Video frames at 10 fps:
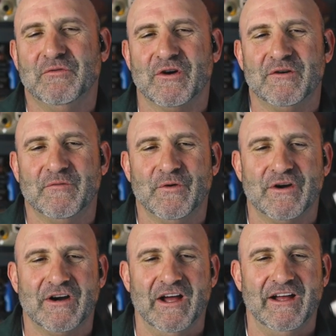We're
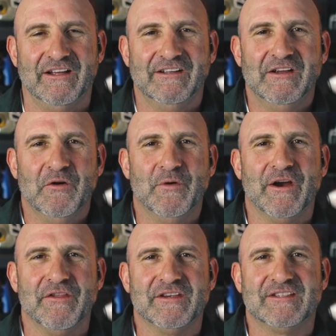we're uh, we
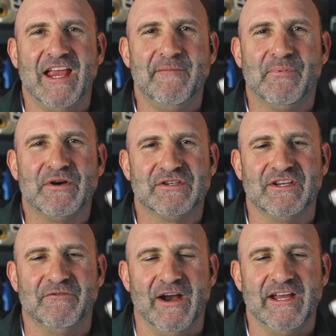are the oh, same
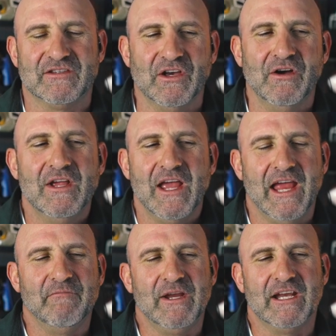person, it. right? So,
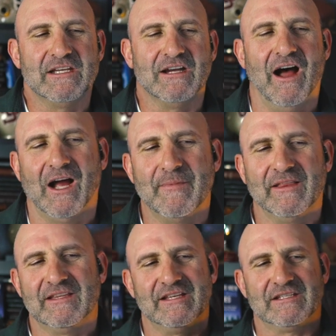and we didn't talk yeah.
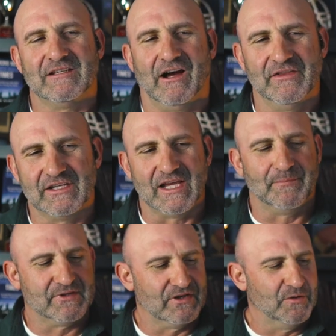about this on this
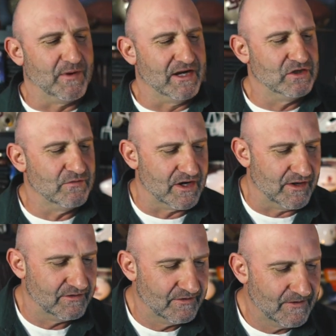episode, but I do want to.